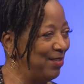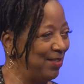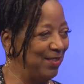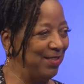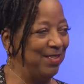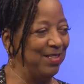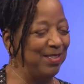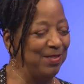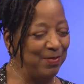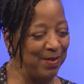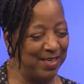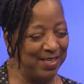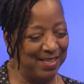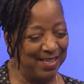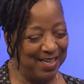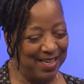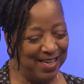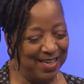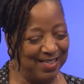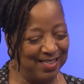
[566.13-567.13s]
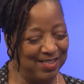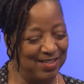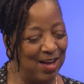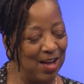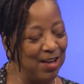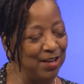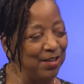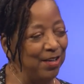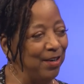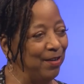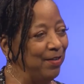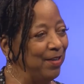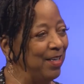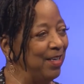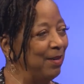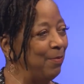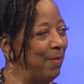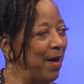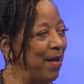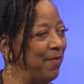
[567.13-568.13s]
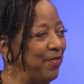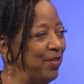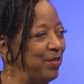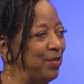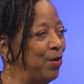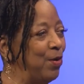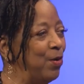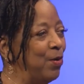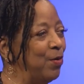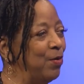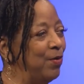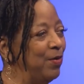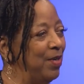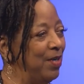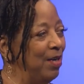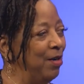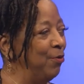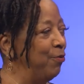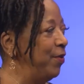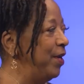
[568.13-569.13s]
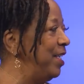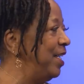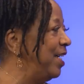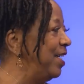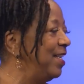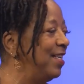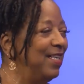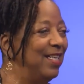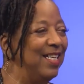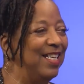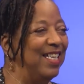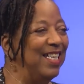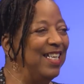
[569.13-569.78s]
this is but it's all learning uh, about. But yeah, it was a long waiting arena. list,